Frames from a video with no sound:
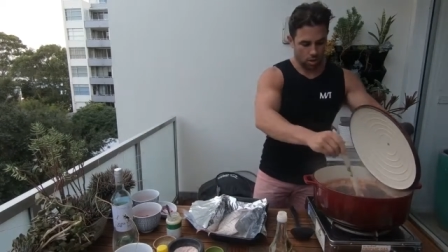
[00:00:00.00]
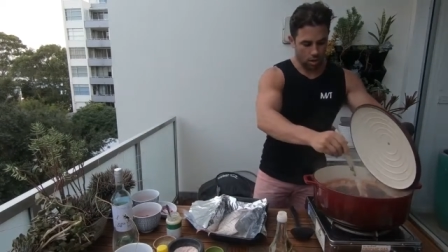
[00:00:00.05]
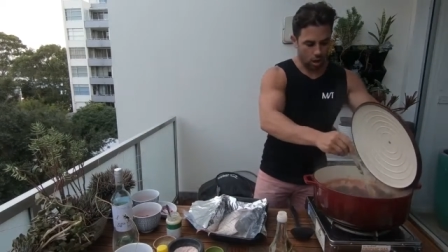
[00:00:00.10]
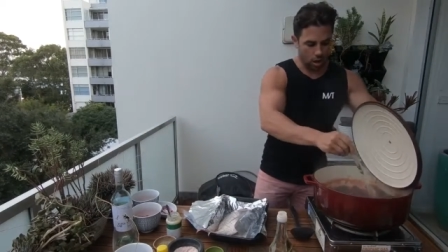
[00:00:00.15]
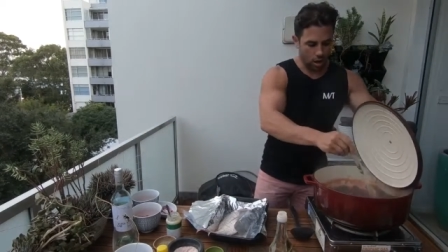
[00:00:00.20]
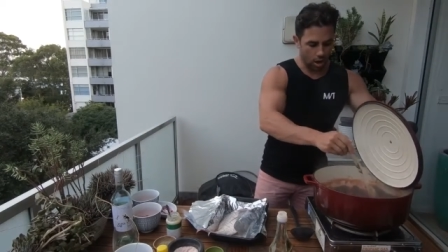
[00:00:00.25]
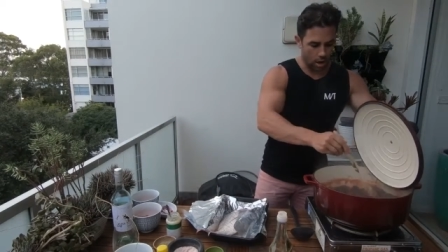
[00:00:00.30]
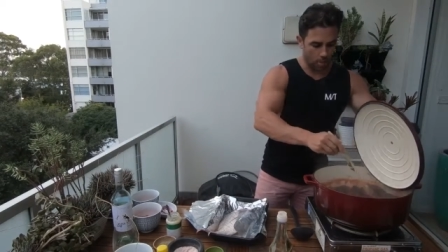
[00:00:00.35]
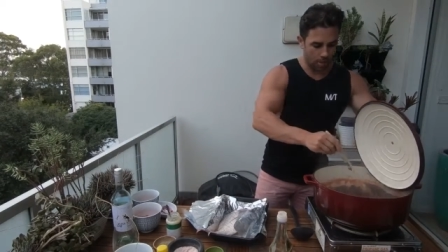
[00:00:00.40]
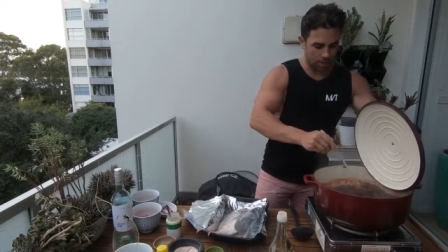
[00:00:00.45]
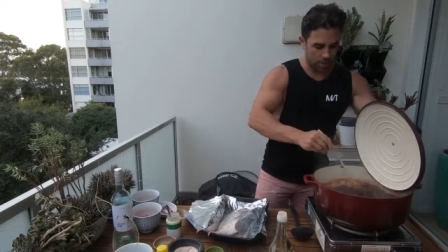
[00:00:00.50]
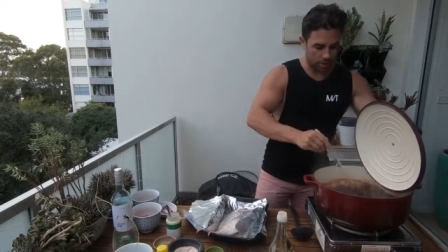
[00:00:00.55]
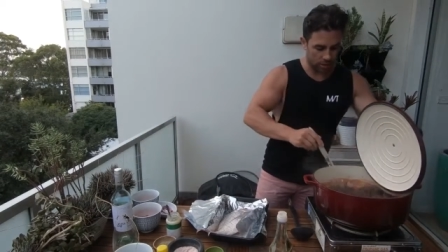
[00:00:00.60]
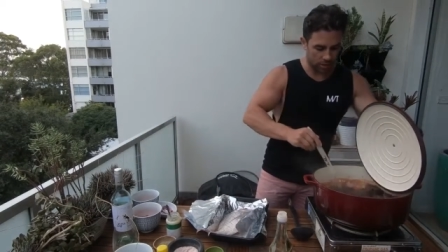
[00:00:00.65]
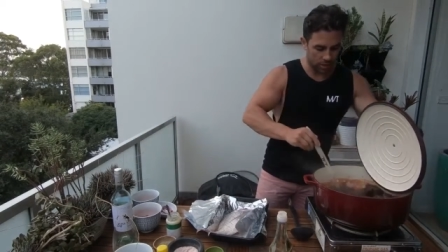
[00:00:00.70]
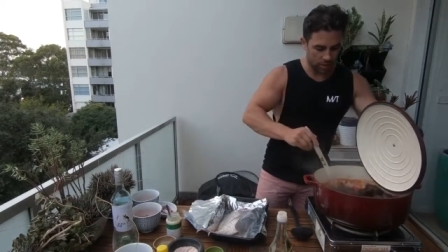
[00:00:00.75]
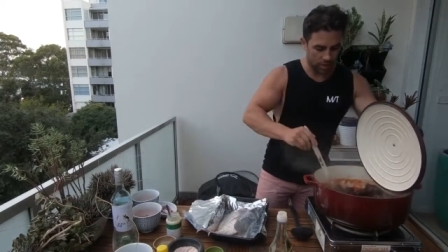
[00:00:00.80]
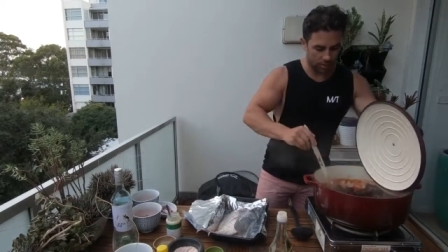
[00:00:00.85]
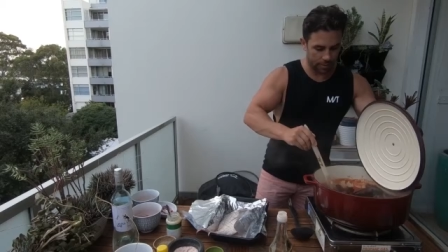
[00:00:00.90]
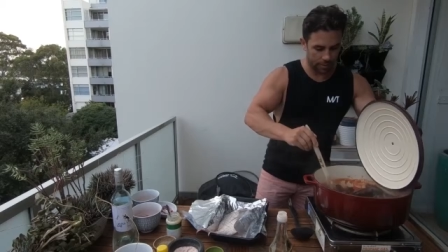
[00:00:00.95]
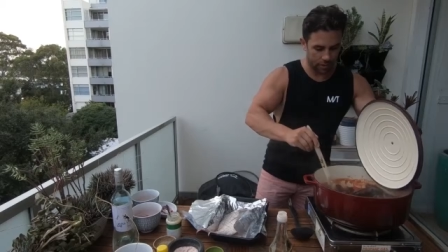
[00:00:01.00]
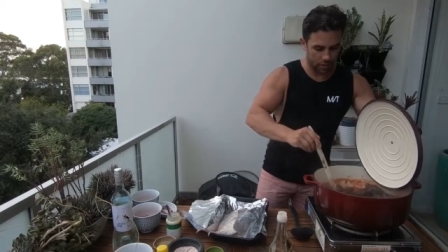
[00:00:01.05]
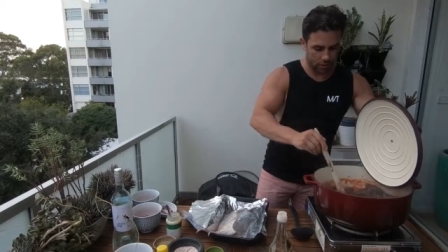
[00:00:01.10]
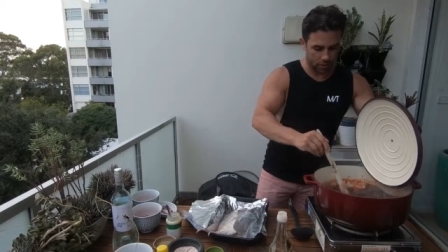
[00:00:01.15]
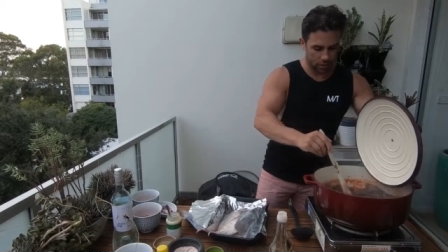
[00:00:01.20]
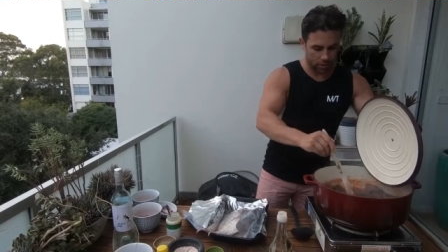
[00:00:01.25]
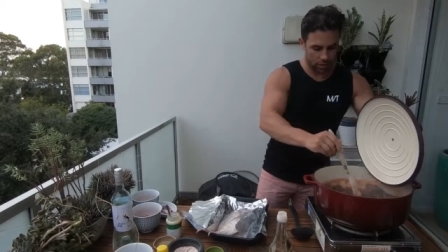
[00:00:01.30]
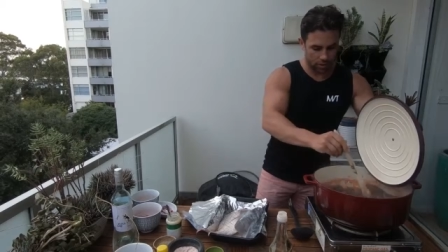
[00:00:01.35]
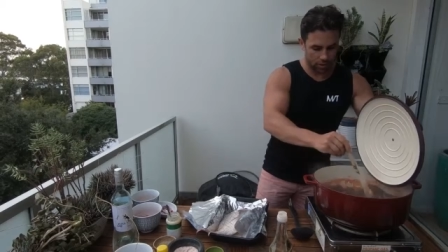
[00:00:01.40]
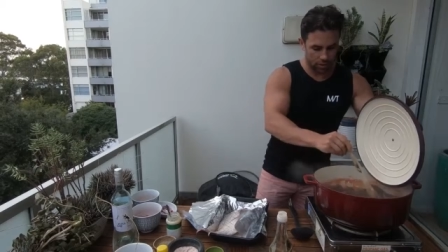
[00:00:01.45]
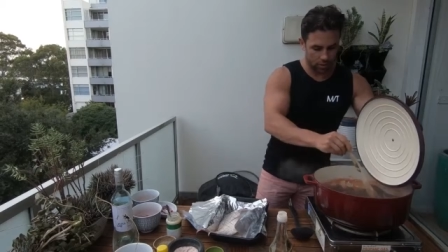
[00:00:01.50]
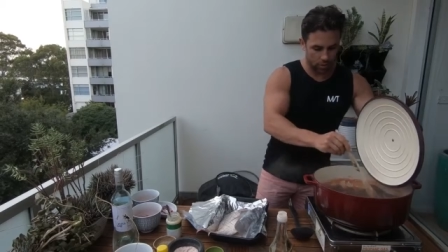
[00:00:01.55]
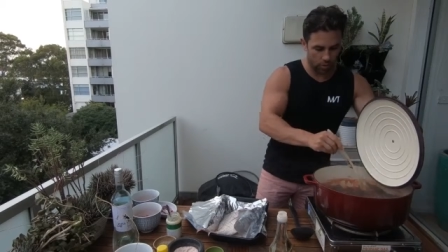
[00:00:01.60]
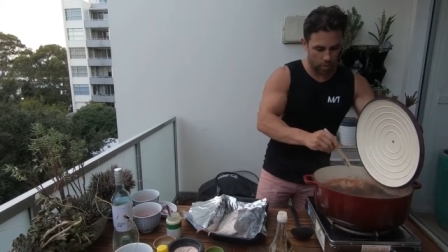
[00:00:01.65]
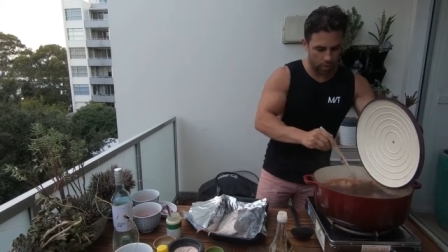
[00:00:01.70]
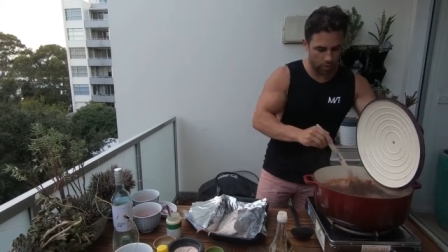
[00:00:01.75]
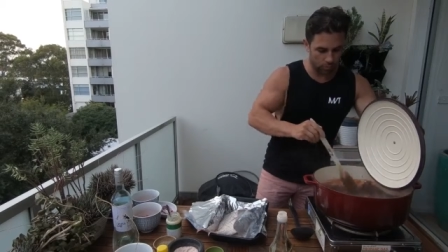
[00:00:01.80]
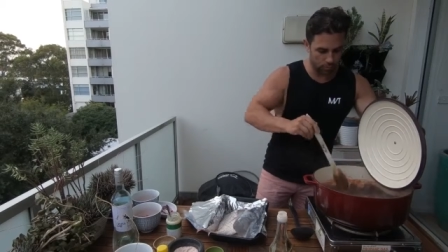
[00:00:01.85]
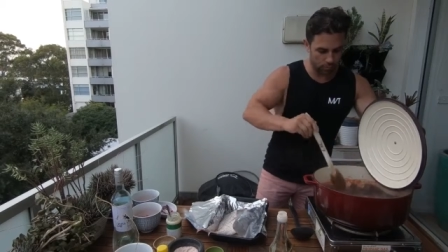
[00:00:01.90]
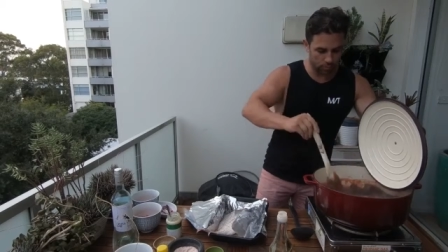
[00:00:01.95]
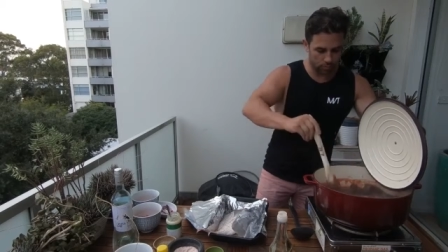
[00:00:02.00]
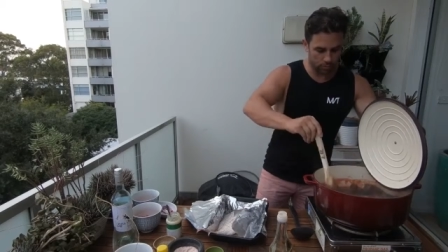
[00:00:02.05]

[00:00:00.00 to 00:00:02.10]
Oh, mussels are coming along so well.